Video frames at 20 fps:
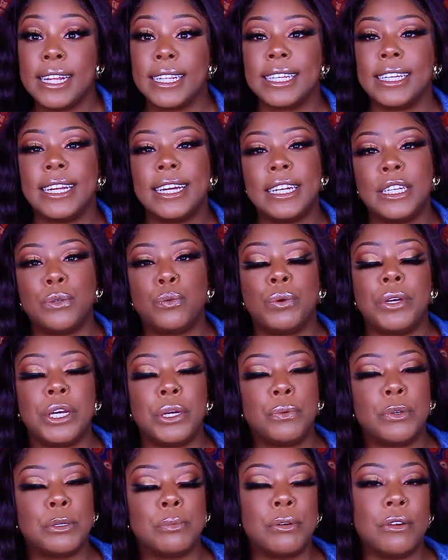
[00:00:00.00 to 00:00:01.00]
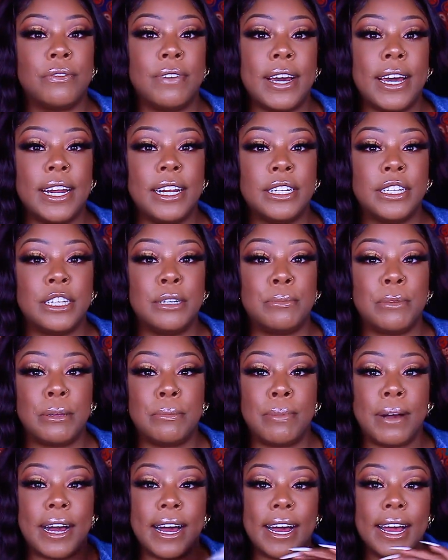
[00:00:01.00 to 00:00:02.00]
Today's wig was provided to me
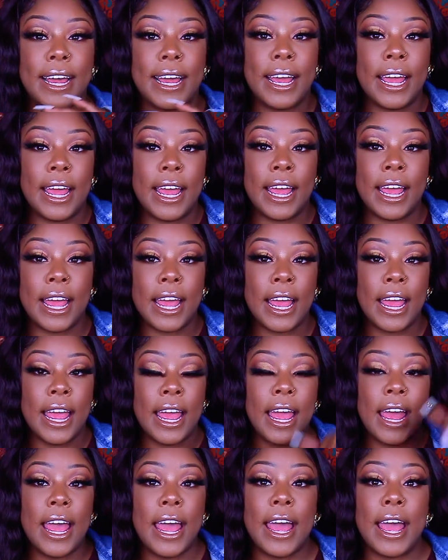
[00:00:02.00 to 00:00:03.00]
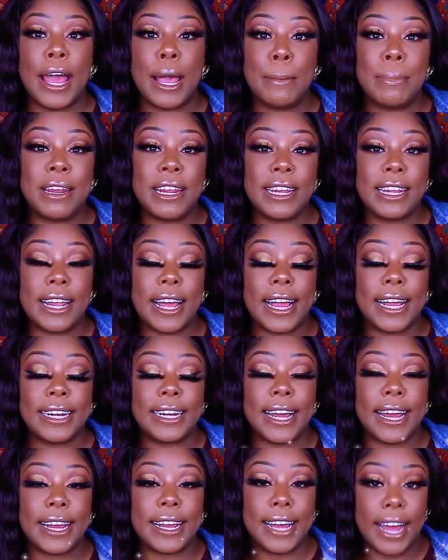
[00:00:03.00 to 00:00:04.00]
by
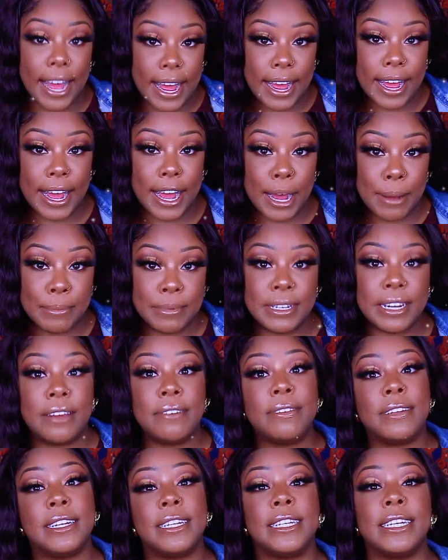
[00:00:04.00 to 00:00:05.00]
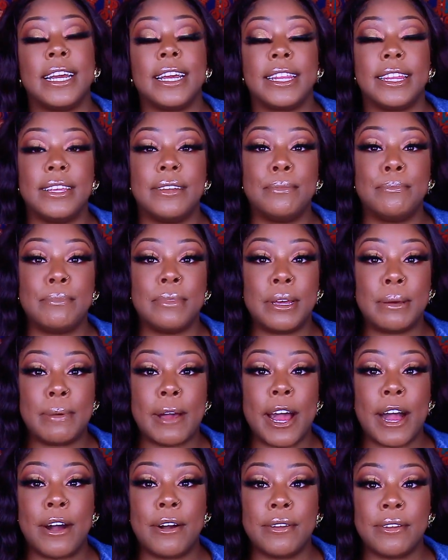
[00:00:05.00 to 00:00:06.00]
ebonyline.com. Definitely check them
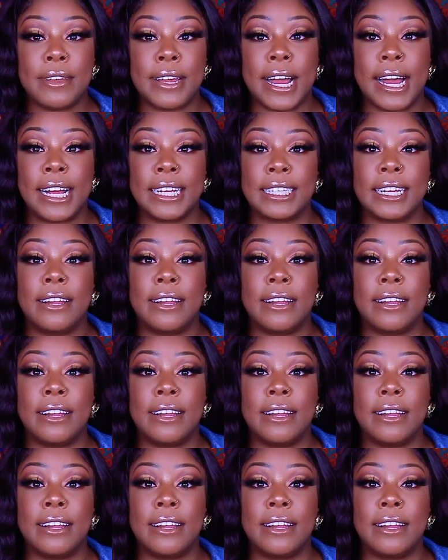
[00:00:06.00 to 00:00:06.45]
out, you guys.